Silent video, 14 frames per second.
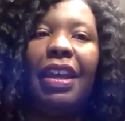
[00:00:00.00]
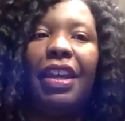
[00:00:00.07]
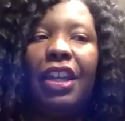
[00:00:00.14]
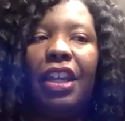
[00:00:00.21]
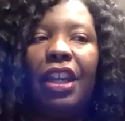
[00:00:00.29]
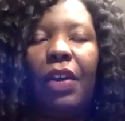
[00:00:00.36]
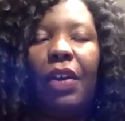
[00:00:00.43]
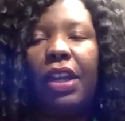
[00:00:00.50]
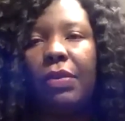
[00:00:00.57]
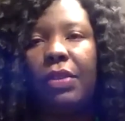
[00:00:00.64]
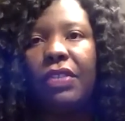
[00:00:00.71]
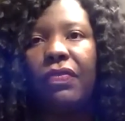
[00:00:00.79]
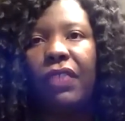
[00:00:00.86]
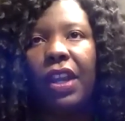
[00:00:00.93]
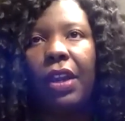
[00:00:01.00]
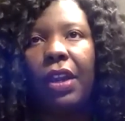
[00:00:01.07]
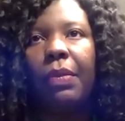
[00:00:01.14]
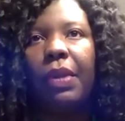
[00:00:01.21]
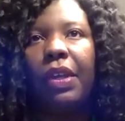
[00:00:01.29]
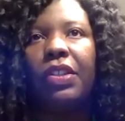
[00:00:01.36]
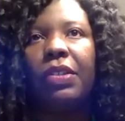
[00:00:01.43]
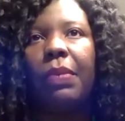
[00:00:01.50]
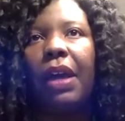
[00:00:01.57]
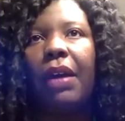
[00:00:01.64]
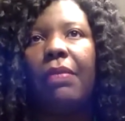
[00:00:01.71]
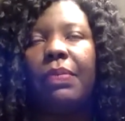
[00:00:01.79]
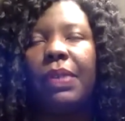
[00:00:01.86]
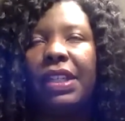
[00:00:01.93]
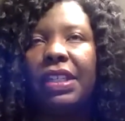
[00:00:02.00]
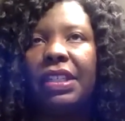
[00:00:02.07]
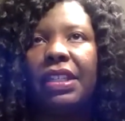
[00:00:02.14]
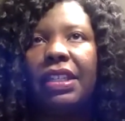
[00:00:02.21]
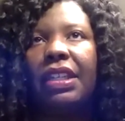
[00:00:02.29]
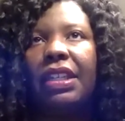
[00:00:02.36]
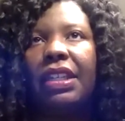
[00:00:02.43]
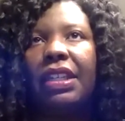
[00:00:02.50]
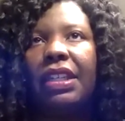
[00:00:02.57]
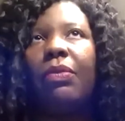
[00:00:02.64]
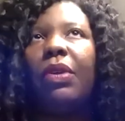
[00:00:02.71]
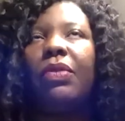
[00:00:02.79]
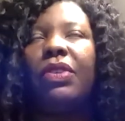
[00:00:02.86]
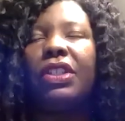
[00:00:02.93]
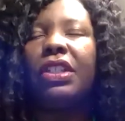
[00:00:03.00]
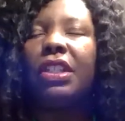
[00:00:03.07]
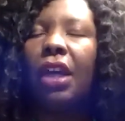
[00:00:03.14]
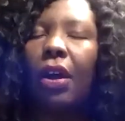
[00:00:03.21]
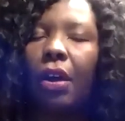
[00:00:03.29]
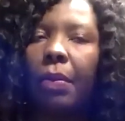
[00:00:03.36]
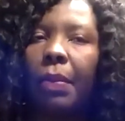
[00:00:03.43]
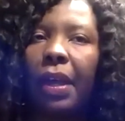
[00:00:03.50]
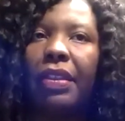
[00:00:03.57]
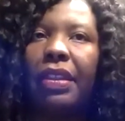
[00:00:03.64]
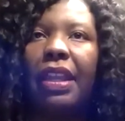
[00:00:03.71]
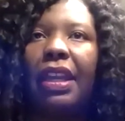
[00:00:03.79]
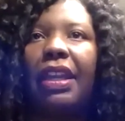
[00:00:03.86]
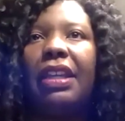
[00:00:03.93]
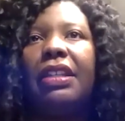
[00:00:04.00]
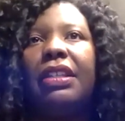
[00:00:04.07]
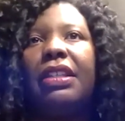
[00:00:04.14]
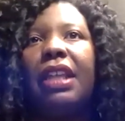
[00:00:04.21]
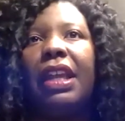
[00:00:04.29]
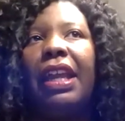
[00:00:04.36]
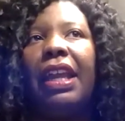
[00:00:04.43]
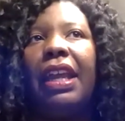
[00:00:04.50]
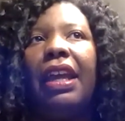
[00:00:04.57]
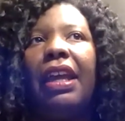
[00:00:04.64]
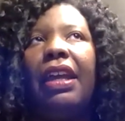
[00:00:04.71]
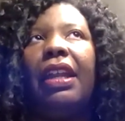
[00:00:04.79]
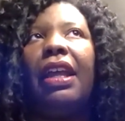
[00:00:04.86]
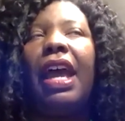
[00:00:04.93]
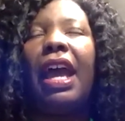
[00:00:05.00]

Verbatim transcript: you know he was very much about business and we would just talk about things and